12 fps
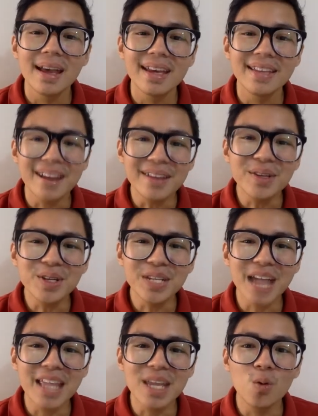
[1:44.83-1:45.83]
In
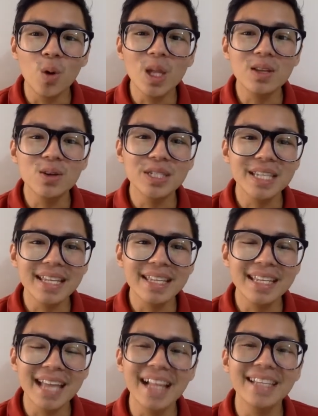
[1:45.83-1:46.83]
understanding what content
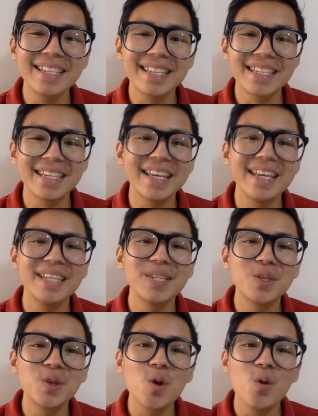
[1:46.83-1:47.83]
analysis
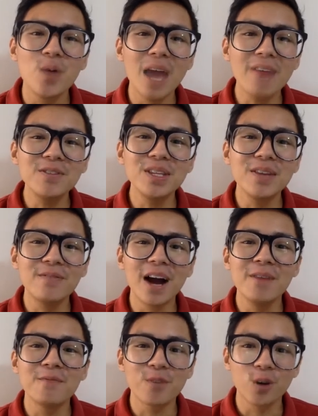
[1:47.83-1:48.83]
is, we have to
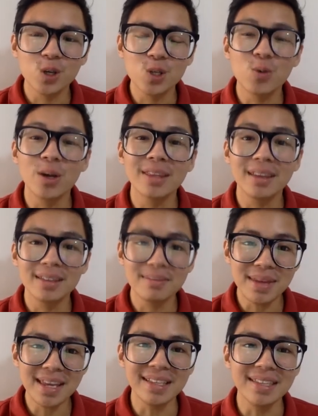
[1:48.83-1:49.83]
define first what it
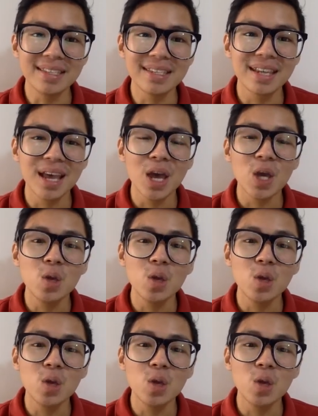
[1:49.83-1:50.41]
means.